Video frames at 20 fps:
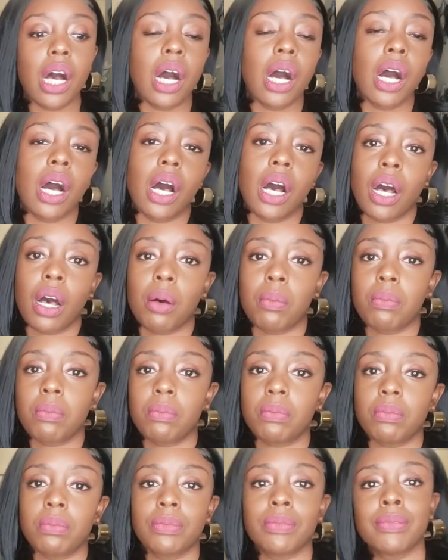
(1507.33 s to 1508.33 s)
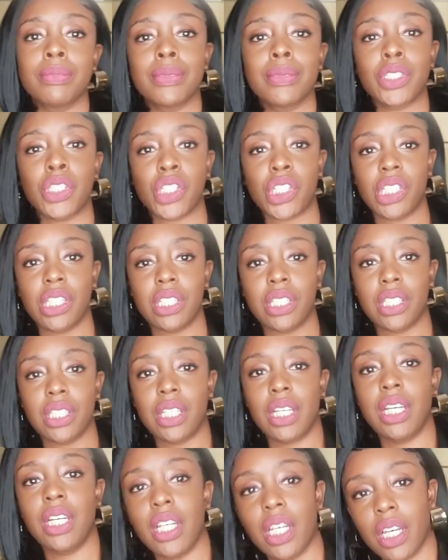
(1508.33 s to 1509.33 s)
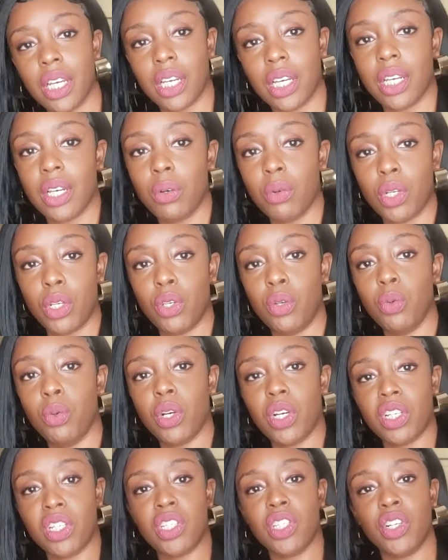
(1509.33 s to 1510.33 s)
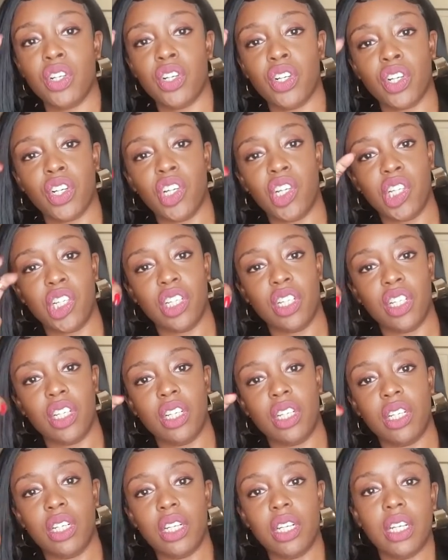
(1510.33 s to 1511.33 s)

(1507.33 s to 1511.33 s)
Um, she's eating what you would consider good.